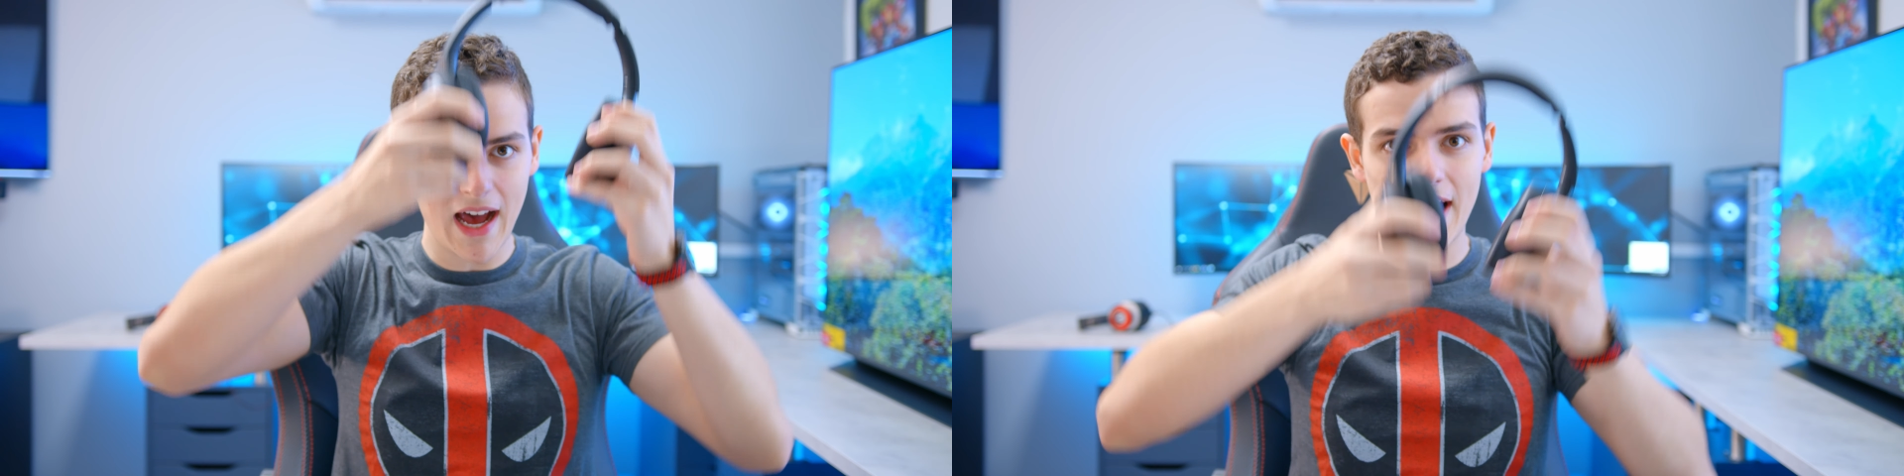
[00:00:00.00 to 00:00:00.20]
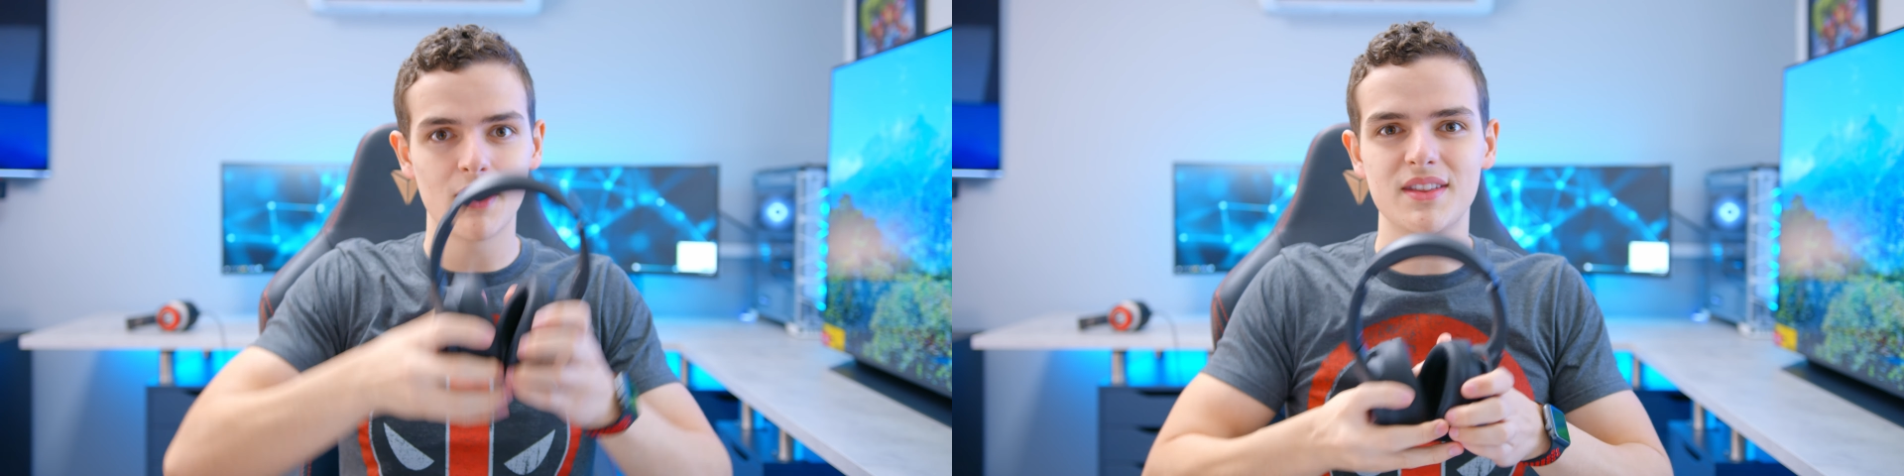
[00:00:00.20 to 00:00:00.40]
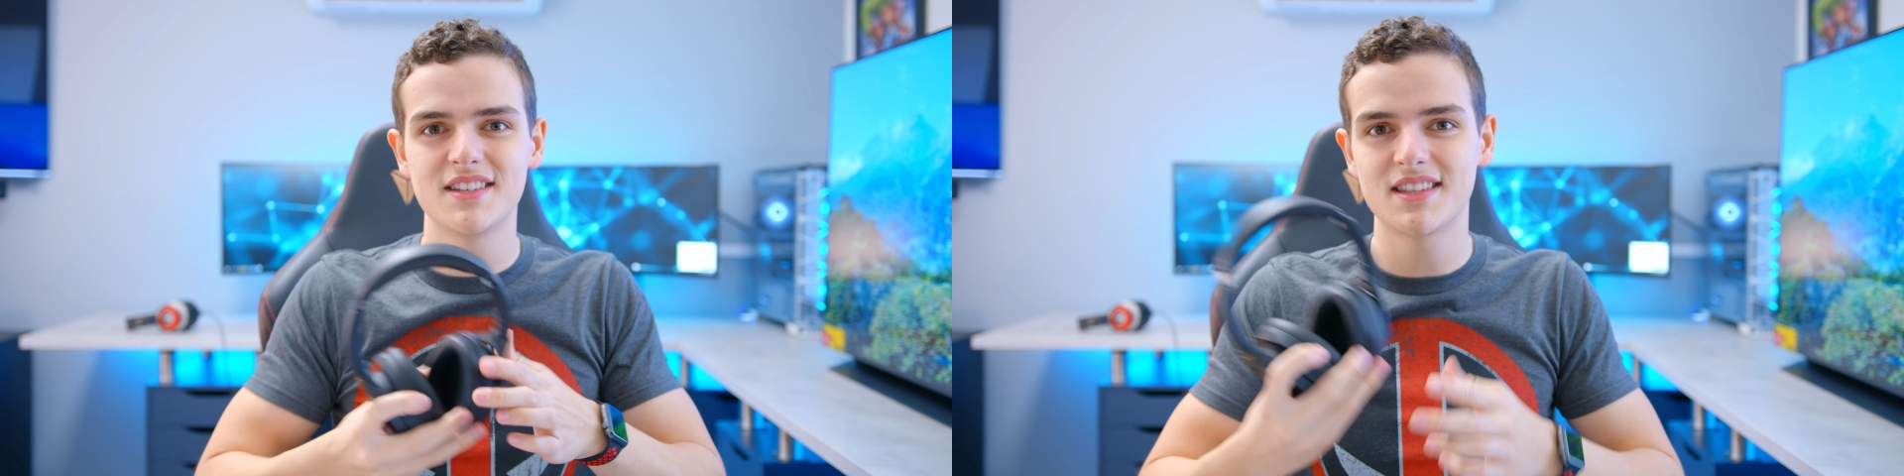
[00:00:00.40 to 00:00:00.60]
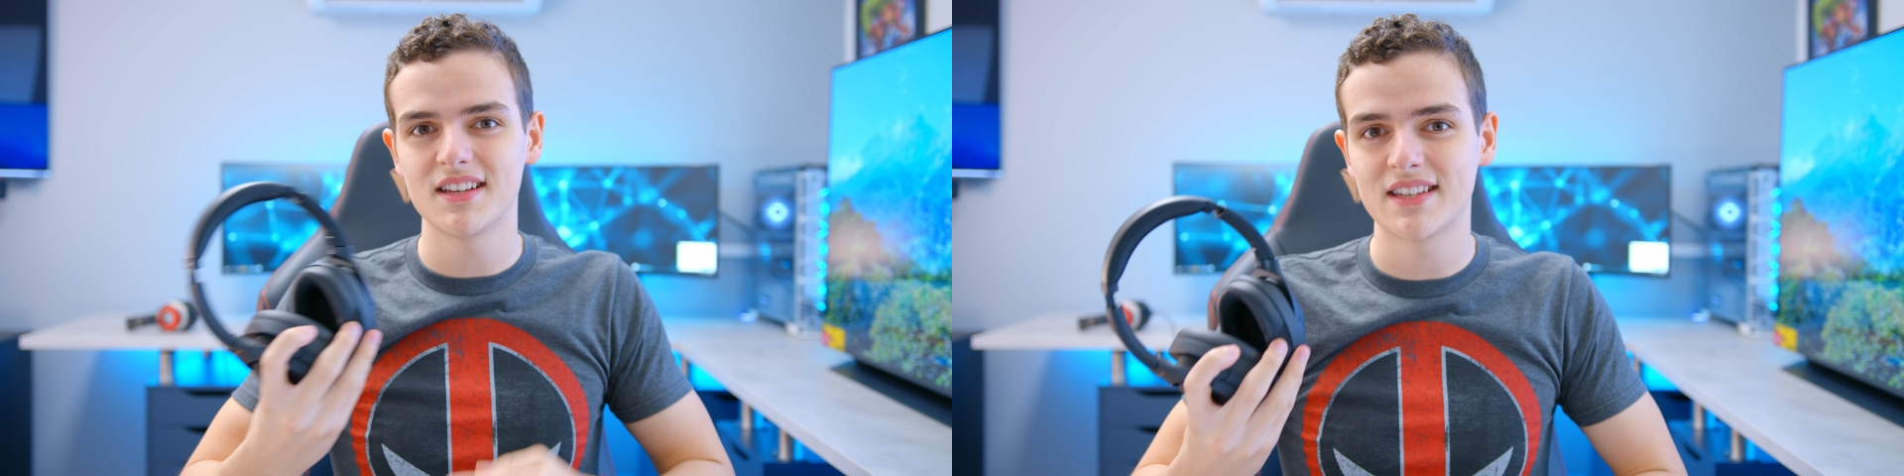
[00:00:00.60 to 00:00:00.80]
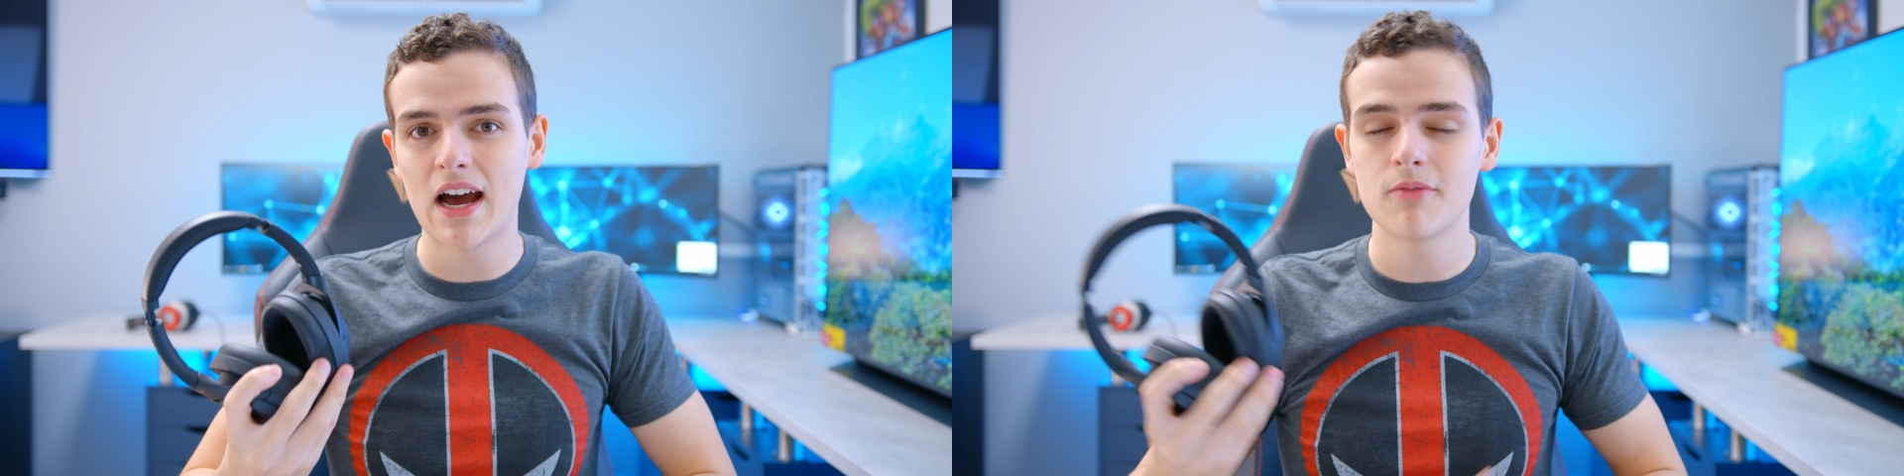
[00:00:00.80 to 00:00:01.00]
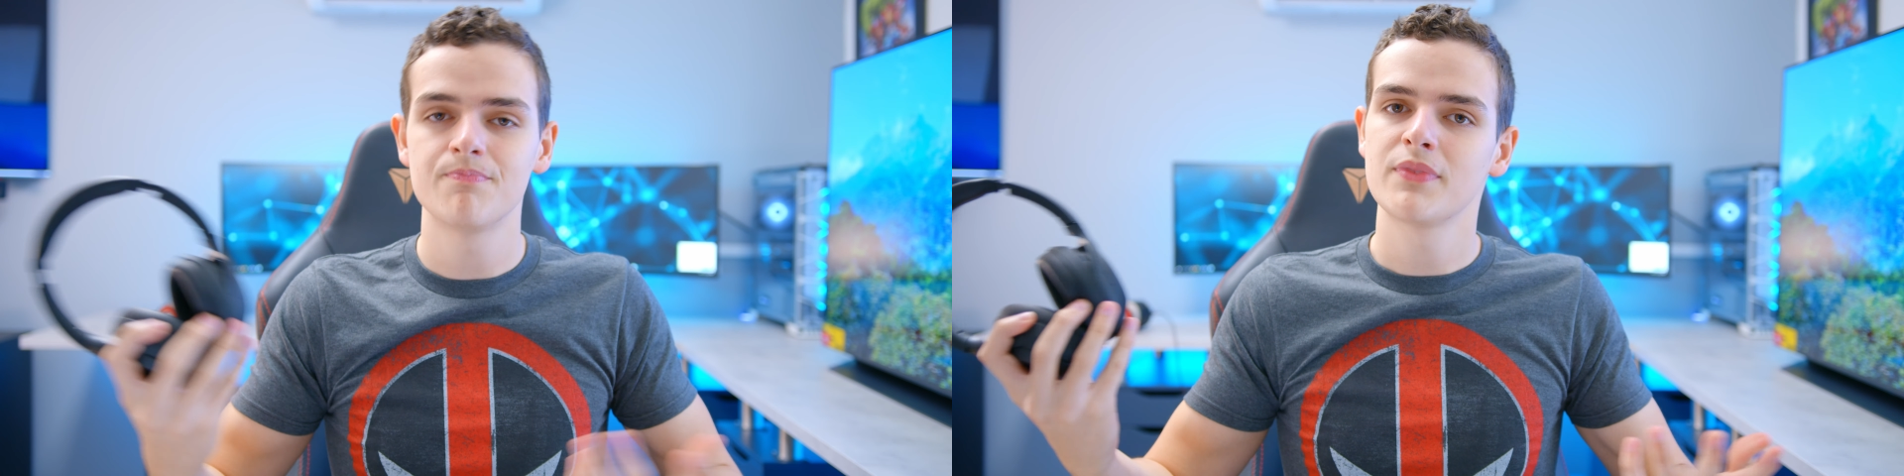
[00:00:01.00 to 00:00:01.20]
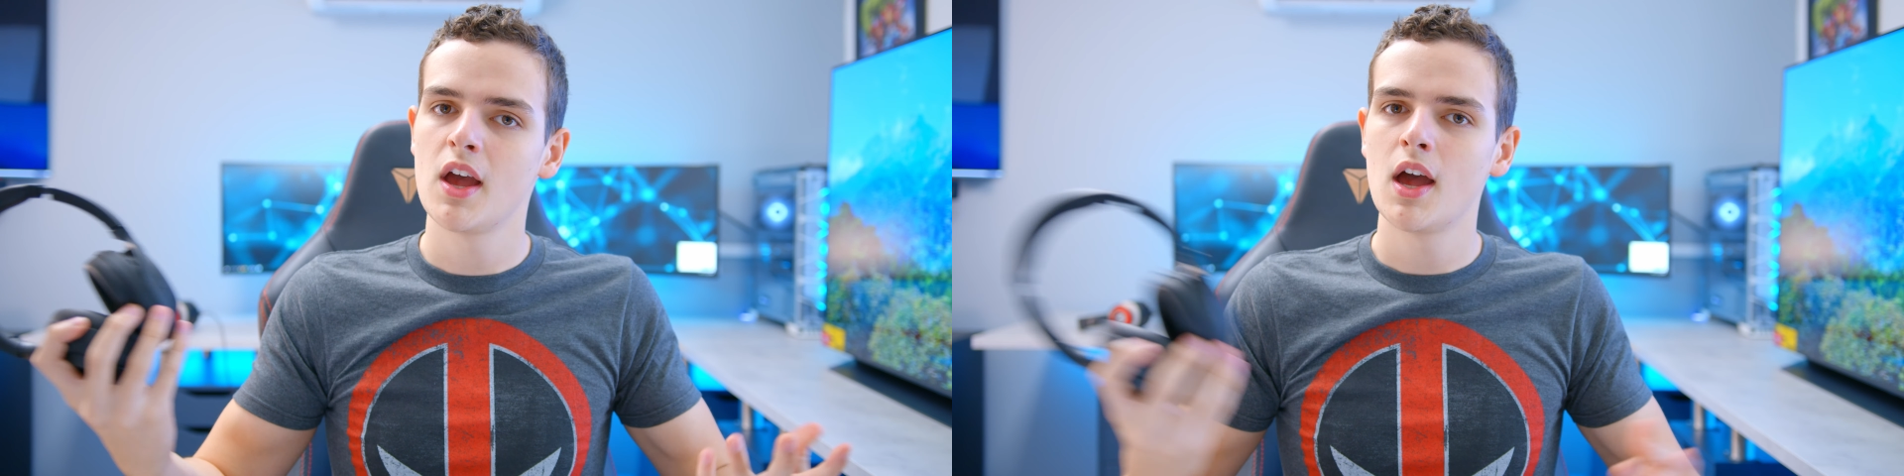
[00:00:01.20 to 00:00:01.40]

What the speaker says: iron these things out.